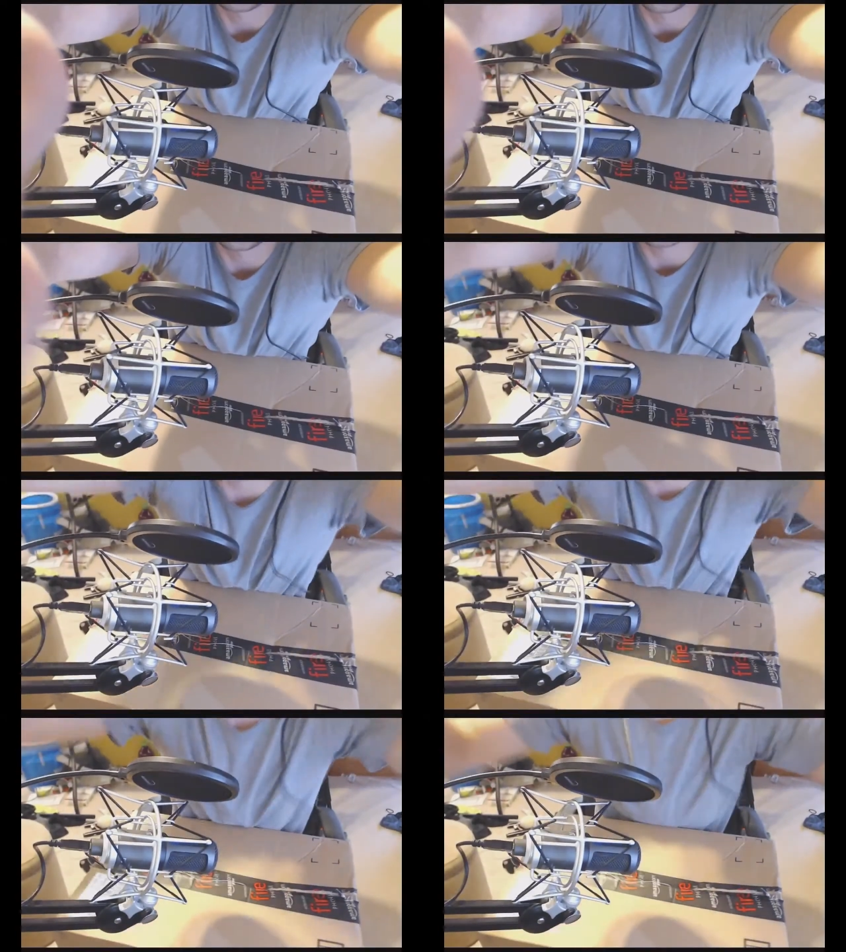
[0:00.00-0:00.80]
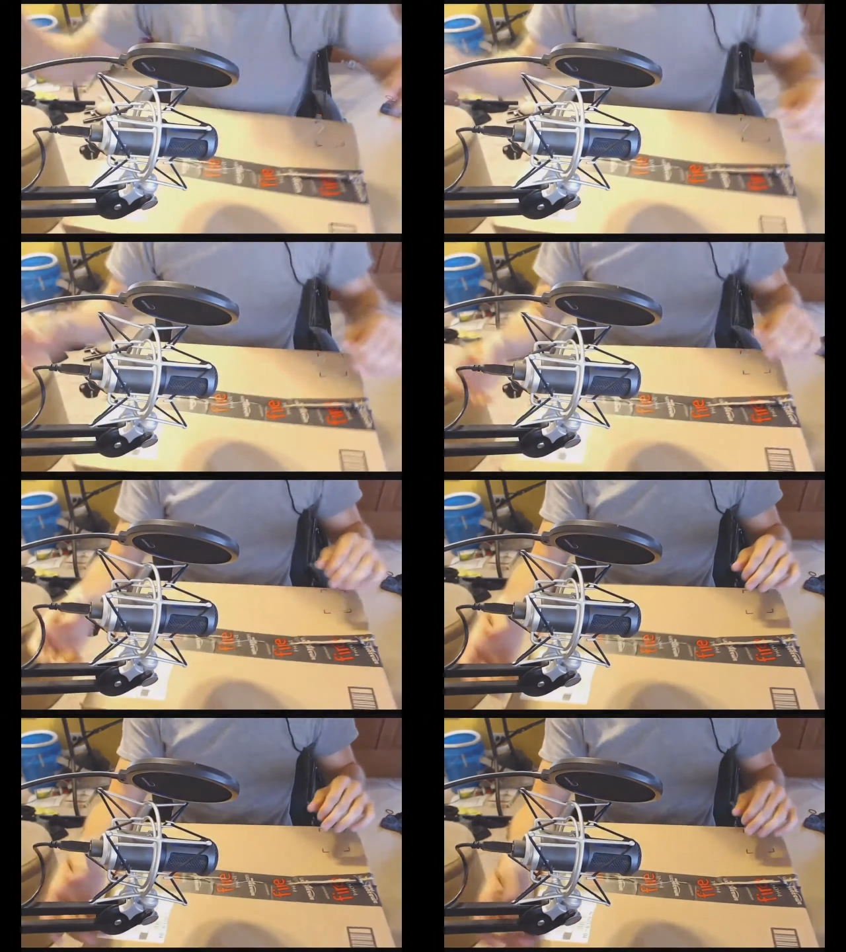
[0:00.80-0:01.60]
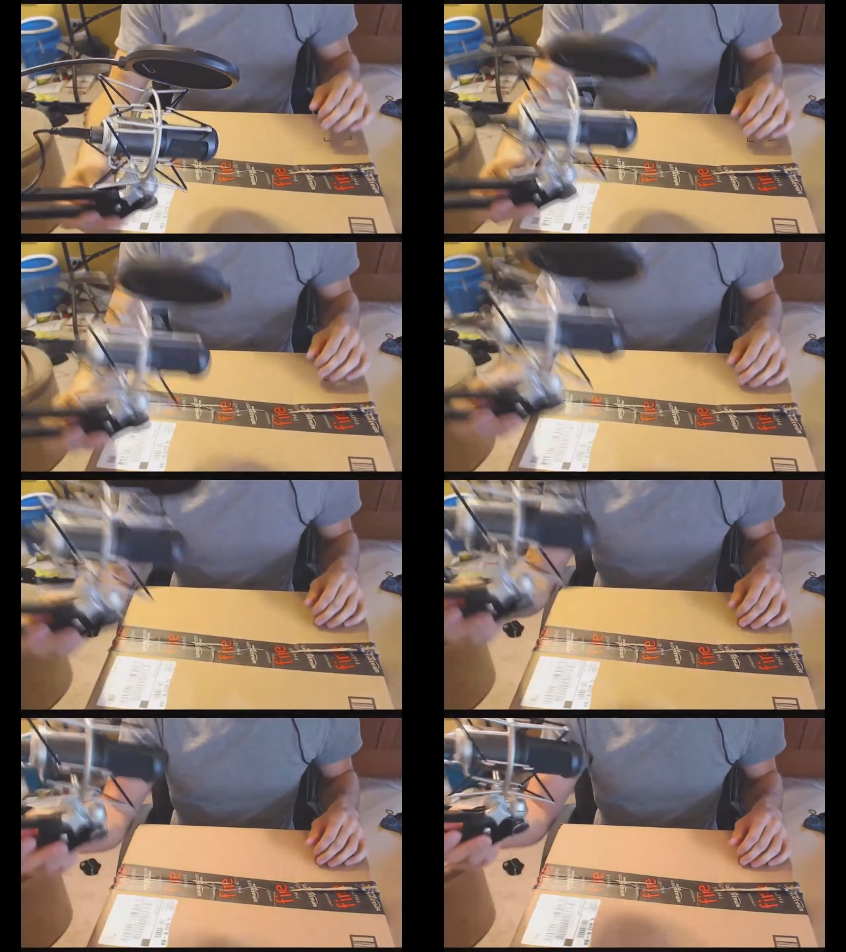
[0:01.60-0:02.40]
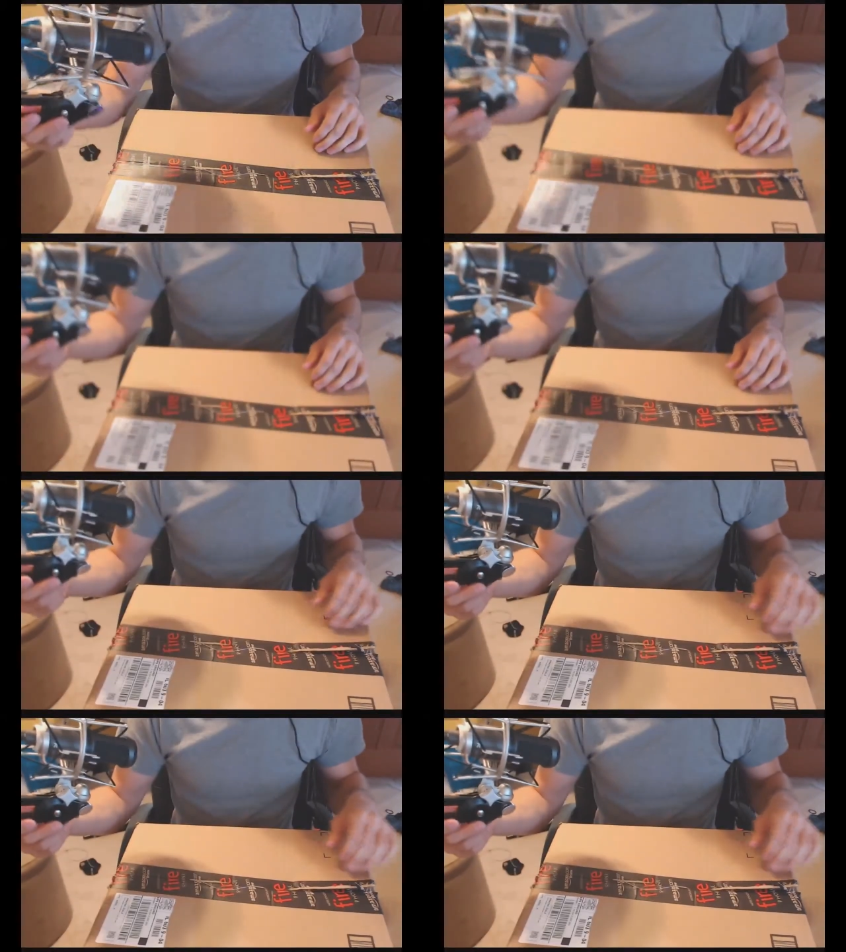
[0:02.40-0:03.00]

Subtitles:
(no speaker visible)